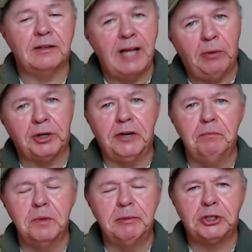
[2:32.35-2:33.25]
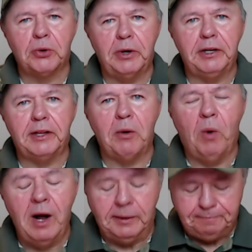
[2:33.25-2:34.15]
That would give them the majority they
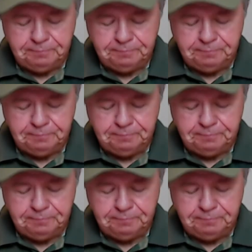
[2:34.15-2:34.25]
want.